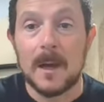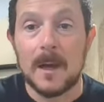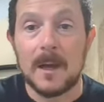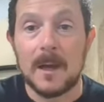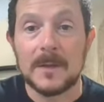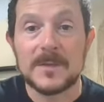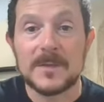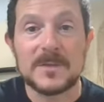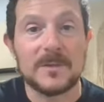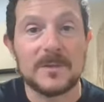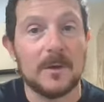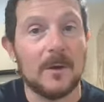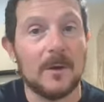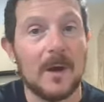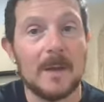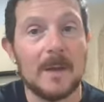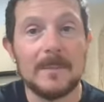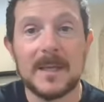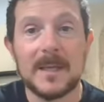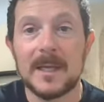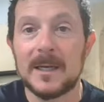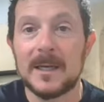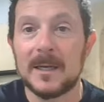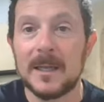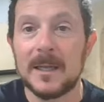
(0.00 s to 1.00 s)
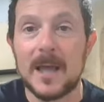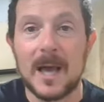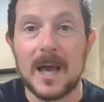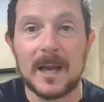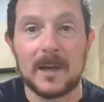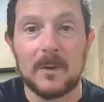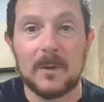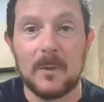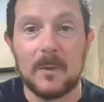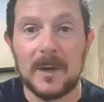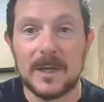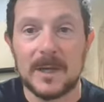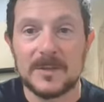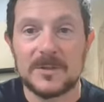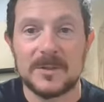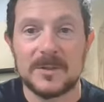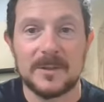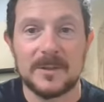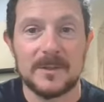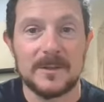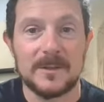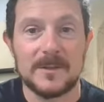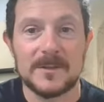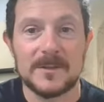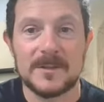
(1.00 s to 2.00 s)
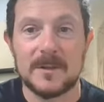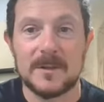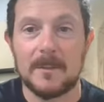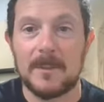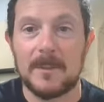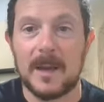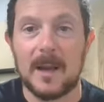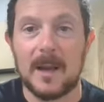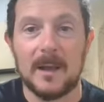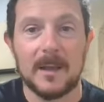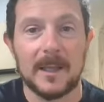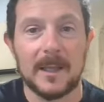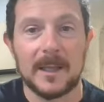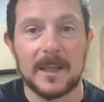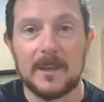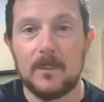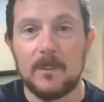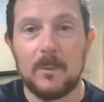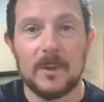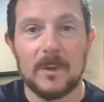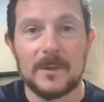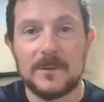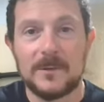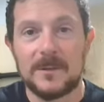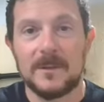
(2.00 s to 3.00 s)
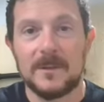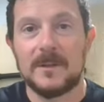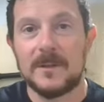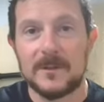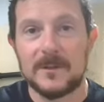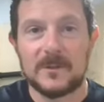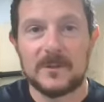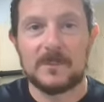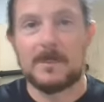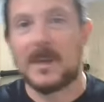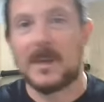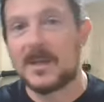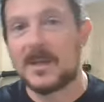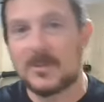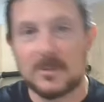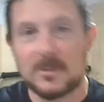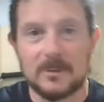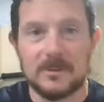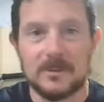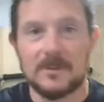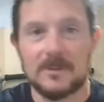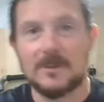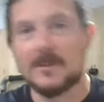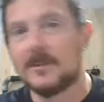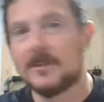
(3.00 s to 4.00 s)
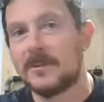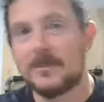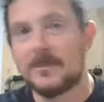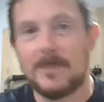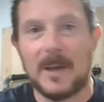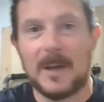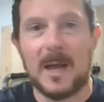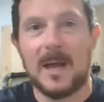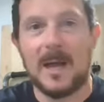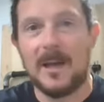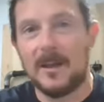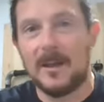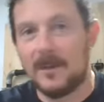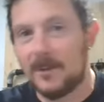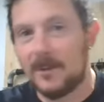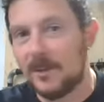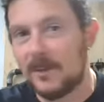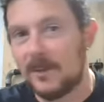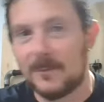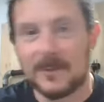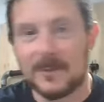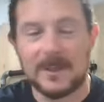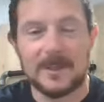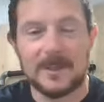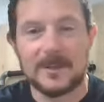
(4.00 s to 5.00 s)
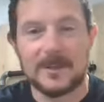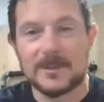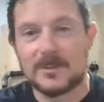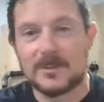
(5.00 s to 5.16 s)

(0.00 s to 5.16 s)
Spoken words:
So I'm getting a lot of questions about like what's in the special pile over here.